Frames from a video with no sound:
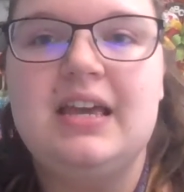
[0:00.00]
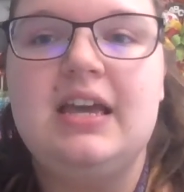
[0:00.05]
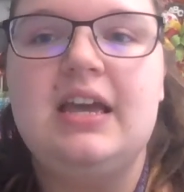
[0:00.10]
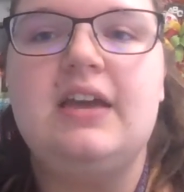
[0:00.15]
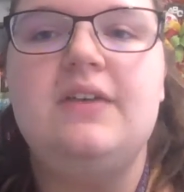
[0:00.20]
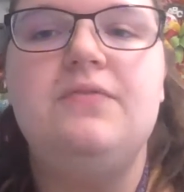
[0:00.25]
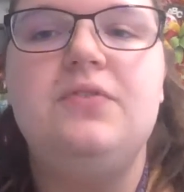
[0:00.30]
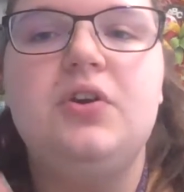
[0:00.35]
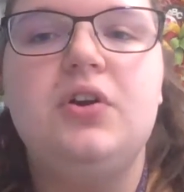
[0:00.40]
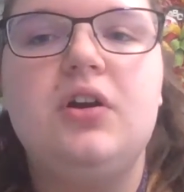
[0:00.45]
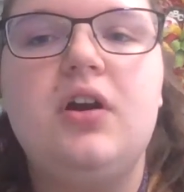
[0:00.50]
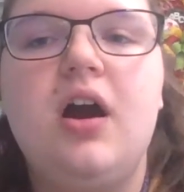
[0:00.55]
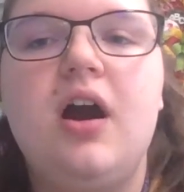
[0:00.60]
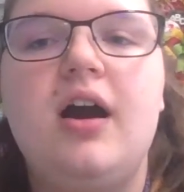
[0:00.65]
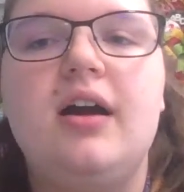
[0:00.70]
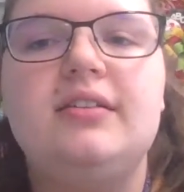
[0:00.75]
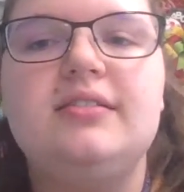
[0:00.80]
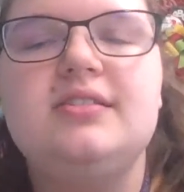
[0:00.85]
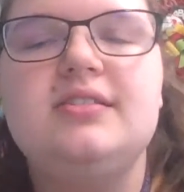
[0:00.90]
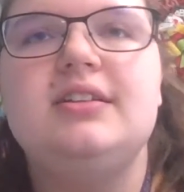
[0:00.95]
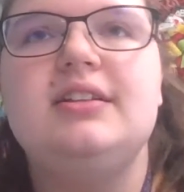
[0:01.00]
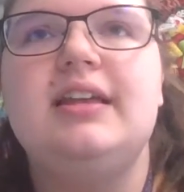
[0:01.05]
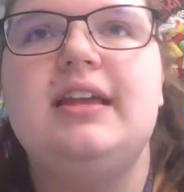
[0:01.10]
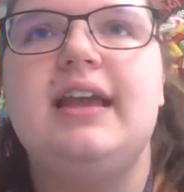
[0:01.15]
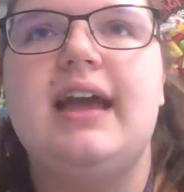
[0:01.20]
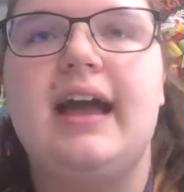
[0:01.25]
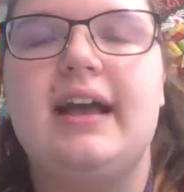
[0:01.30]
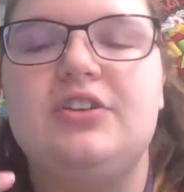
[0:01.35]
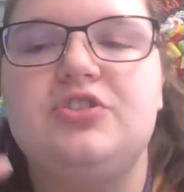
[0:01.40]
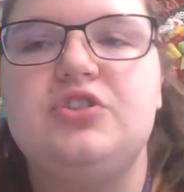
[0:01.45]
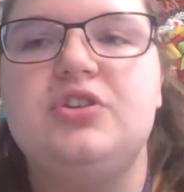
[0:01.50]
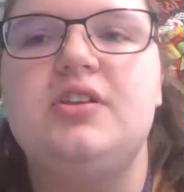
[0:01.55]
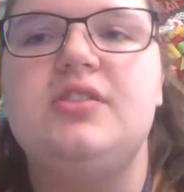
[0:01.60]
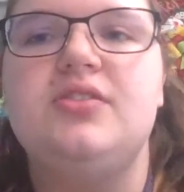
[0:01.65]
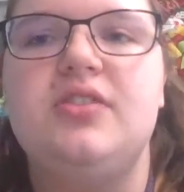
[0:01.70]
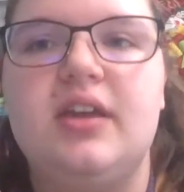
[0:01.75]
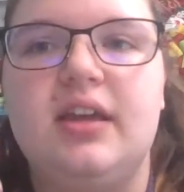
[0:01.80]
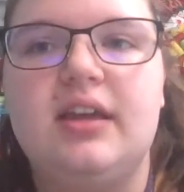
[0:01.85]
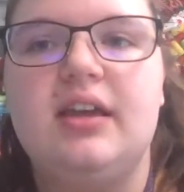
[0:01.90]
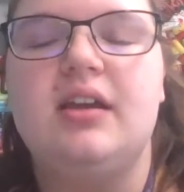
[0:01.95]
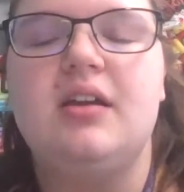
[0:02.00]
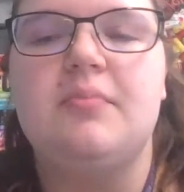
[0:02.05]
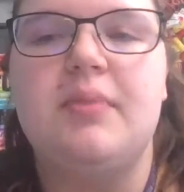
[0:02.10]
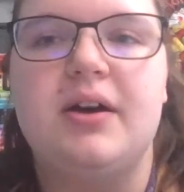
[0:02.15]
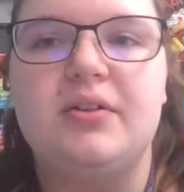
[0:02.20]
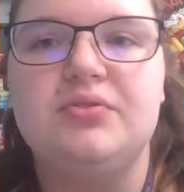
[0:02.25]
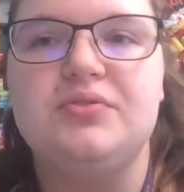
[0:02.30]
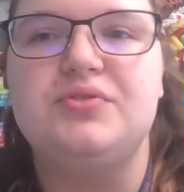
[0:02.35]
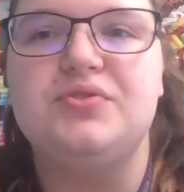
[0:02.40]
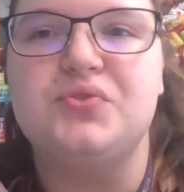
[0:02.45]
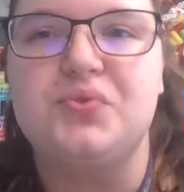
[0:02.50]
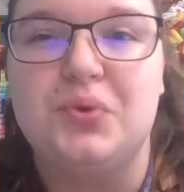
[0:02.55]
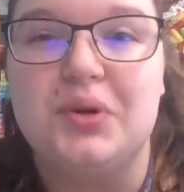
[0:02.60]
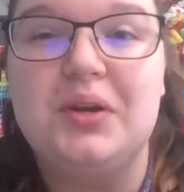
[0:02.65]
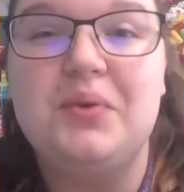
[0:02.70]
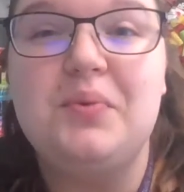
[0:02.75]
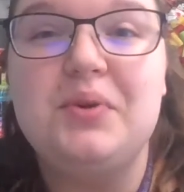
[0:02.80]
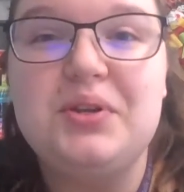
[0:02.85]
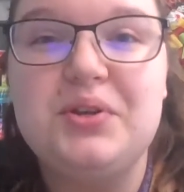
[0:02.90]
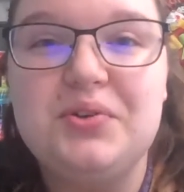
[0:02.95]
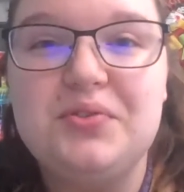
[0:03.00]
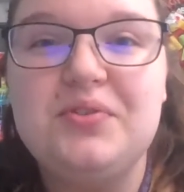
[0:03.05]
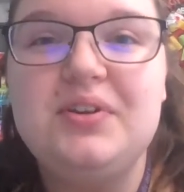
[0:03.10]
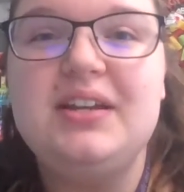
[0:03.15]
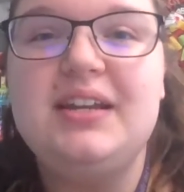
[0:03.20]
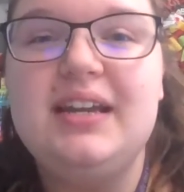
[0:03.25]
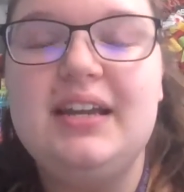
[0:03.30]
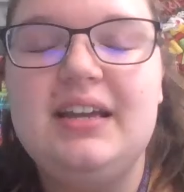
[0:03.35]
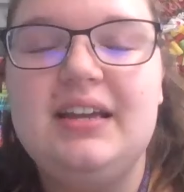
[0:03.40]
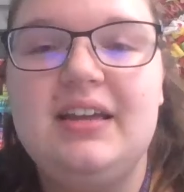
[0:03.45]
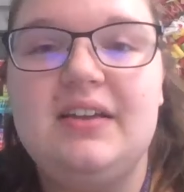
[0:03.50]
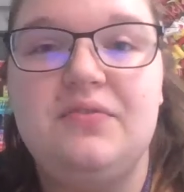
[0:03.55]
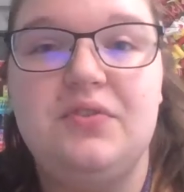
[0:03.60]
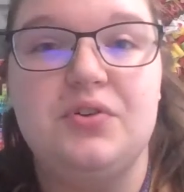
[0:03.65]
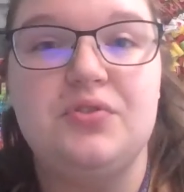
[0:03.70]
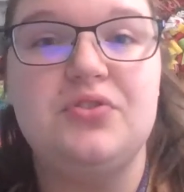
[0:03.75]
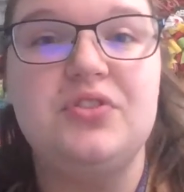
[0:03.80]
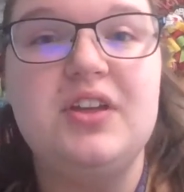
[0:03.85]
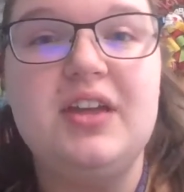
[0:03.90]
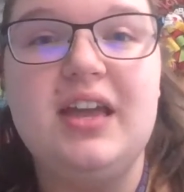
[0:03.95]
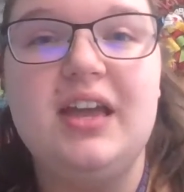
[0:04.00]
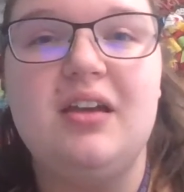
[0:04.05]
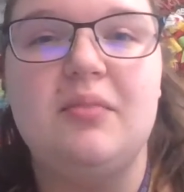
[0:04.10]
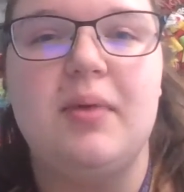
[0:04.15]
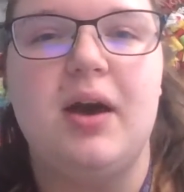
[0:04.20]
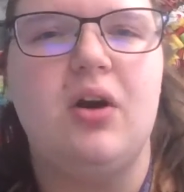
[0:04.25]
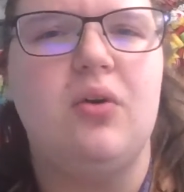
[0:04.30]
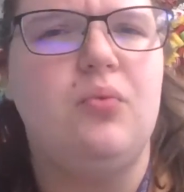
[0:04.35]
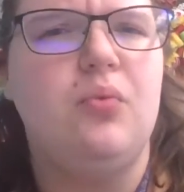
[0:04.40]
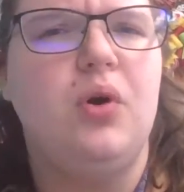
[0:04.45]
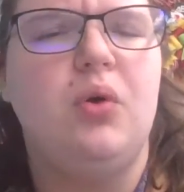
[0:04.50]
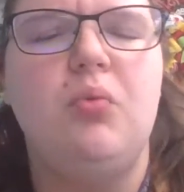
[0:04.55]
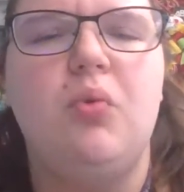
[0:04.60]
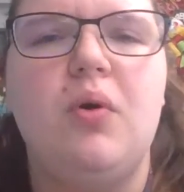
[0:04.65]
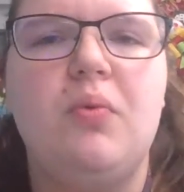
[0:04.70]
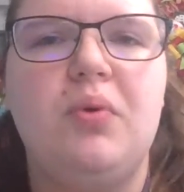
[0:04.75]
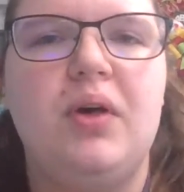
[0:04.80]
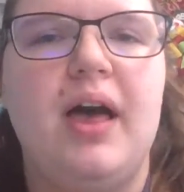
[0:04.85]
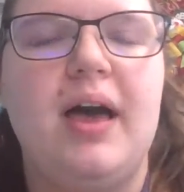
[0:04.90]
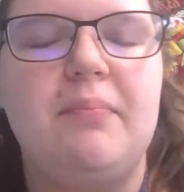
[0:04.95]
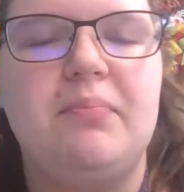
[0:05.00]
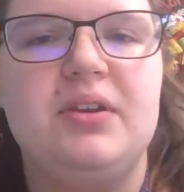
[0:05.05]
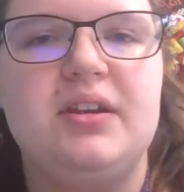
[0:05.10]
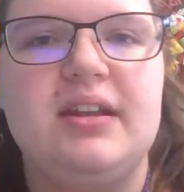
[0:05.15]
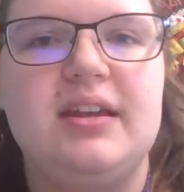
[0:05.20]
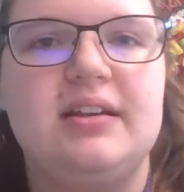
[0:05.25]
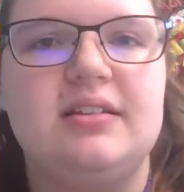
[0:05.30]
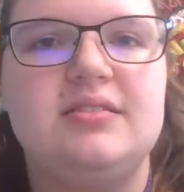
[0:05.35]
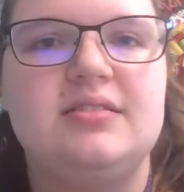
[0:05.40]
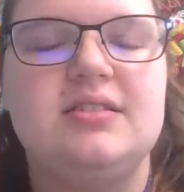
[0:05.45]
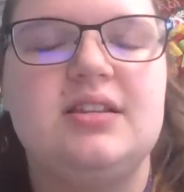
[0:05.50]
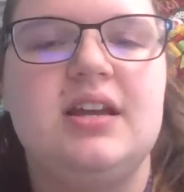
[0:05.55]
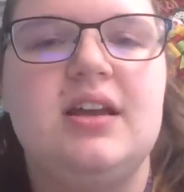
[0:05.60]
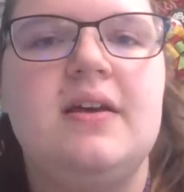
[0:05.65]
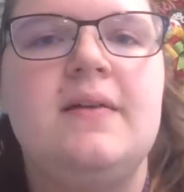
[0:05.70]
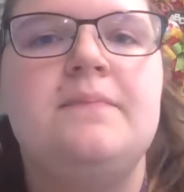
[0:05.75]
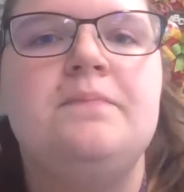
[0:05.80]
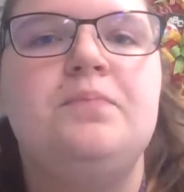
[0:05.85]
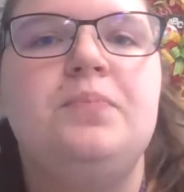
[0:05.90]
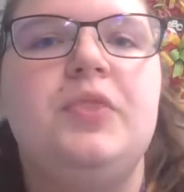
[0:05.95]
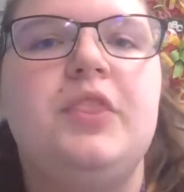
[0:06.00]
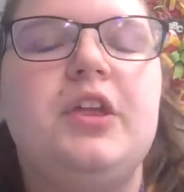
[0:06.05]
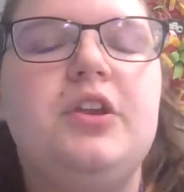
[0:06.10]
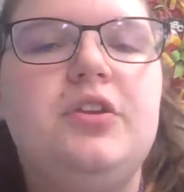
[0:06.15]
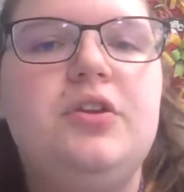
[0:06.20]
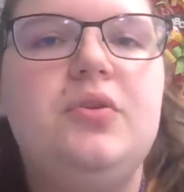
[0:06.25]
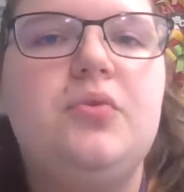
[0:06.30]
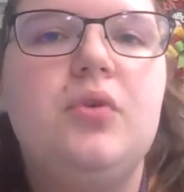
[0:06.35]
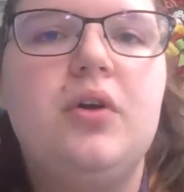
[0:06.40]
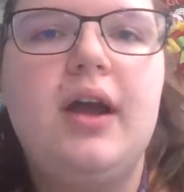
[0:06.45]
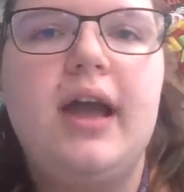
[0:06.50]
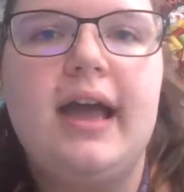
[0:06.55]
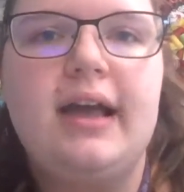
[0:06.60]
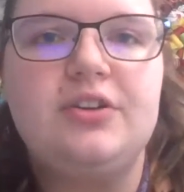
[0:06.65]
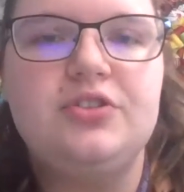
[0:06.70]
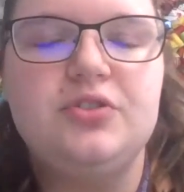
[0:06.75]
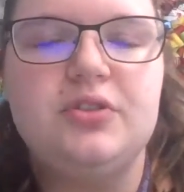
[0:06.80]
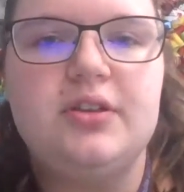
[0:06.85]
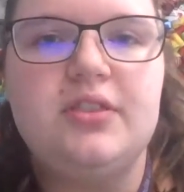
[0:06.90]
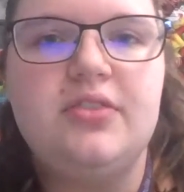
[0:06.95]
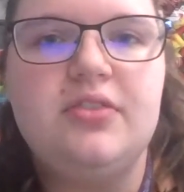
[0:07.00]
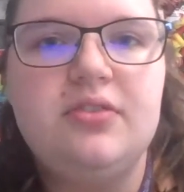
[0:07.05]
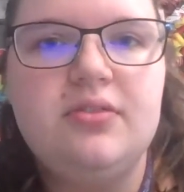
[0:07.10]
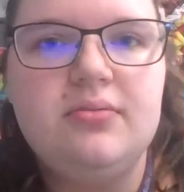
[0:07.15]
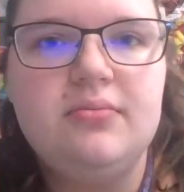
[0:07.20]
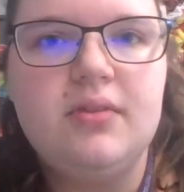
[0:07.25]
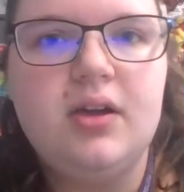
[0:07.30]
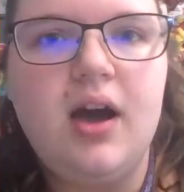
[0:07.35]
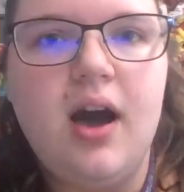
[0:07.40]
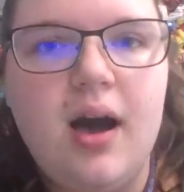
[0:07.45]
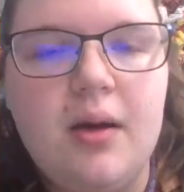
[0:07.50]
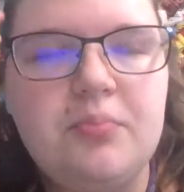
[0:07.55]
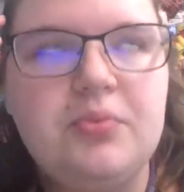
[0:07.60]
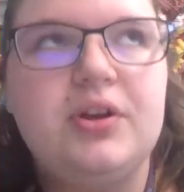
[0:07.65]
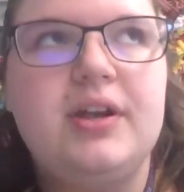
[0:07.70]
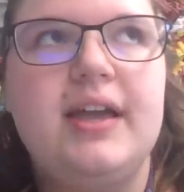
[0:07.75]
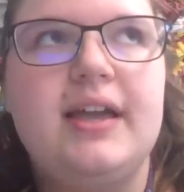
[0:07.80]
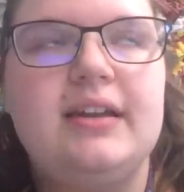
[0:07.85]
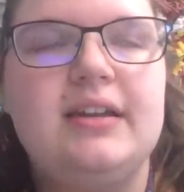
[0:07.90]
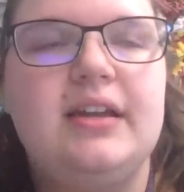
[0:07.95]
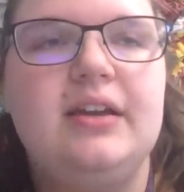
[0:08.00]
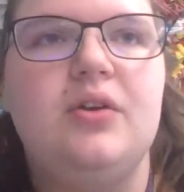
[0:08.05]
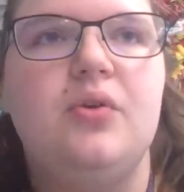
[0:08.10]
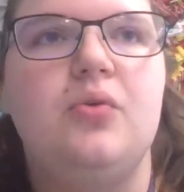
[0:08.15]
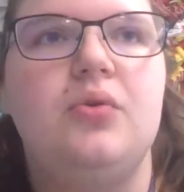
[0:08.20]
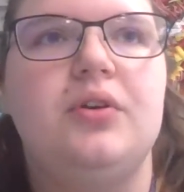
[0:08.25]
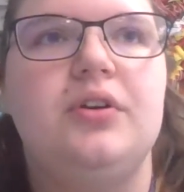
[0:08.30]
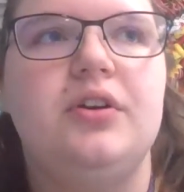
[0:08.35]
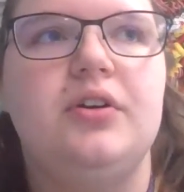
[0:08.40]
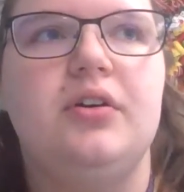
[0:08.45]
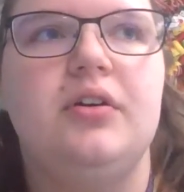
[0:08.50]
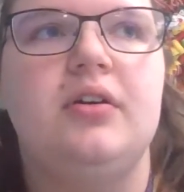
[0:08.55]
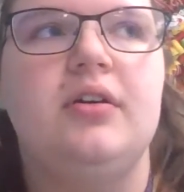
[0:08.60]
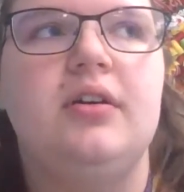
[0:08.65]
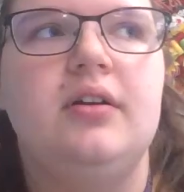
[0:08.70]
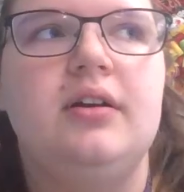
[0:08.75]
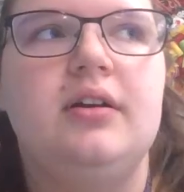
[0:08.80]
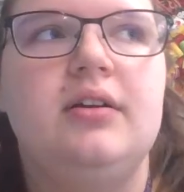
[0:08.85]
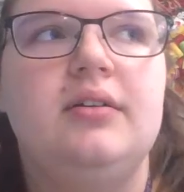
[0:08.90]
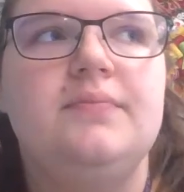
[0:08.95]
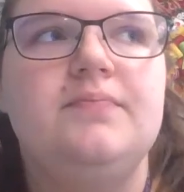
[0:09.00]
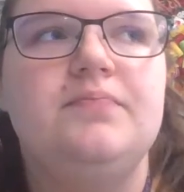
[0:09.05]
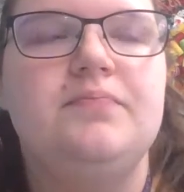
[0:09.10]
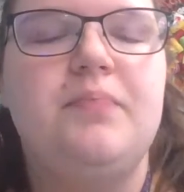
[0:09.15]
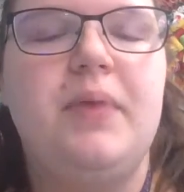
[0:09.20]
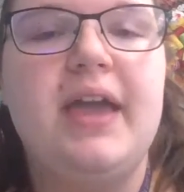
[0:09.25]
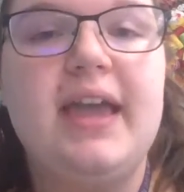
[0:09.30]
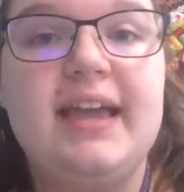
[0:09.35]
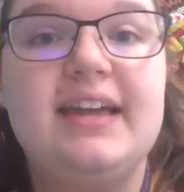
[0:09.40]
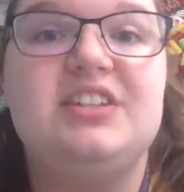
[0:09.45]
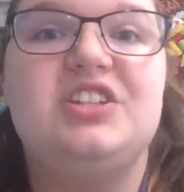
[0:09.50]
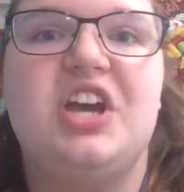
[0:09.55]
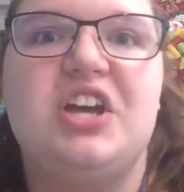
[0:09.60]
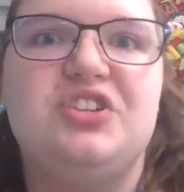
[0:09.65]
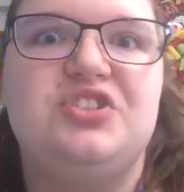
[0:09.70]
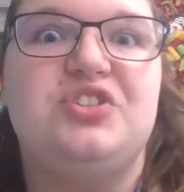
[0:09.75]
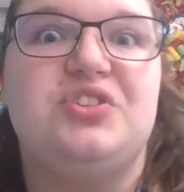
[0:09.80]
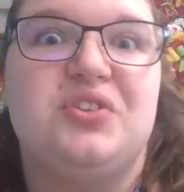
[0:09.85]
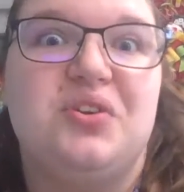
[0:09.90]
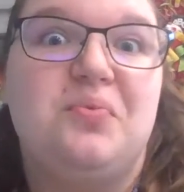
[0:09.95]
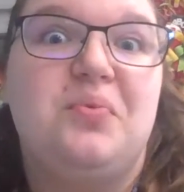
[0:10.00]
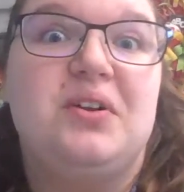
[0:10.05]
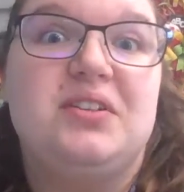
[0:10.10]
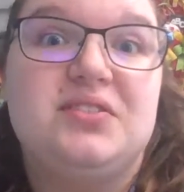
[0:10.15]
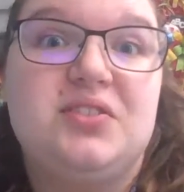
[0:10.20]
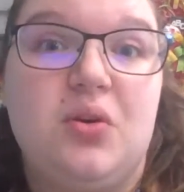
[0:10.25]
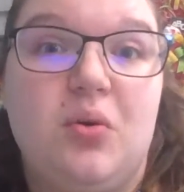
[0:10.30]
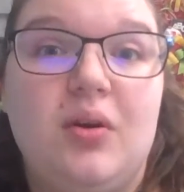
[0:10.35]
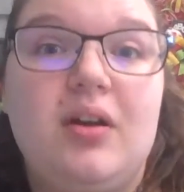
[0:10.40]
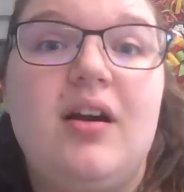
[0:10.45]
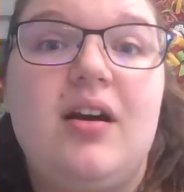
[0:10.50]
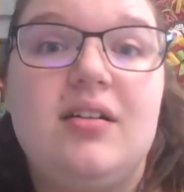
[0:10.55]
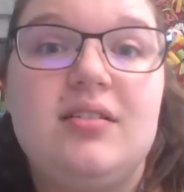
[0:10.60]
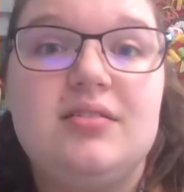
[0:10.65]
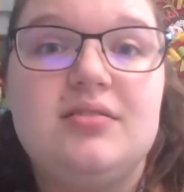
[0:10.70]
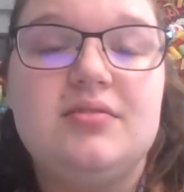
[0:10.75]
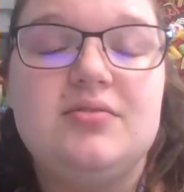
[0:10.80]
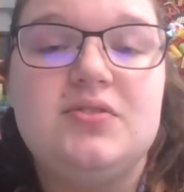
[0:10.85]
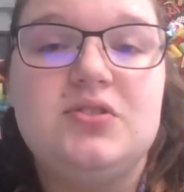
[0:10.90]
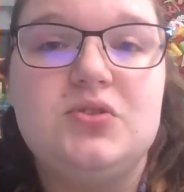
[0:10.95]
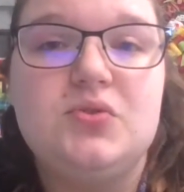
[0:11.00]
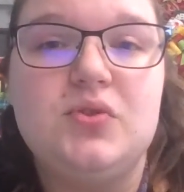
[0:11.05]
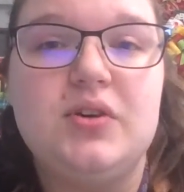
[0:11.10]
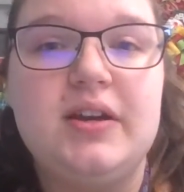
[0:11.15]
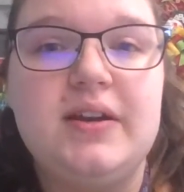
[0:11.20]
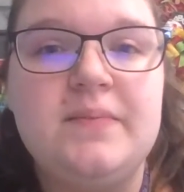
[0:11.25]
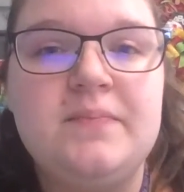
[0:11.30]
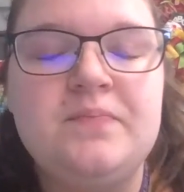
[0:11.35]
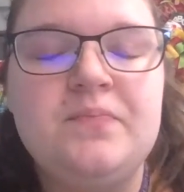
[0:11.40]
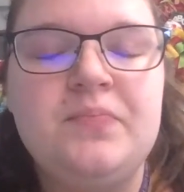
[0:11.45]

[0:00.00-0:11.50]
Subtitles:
if you're constantly actually thinking about the story when you're reading, if you're thinking about, well, what will happen next, then you are actually comprehending or you're paying attention to what's going on in the story.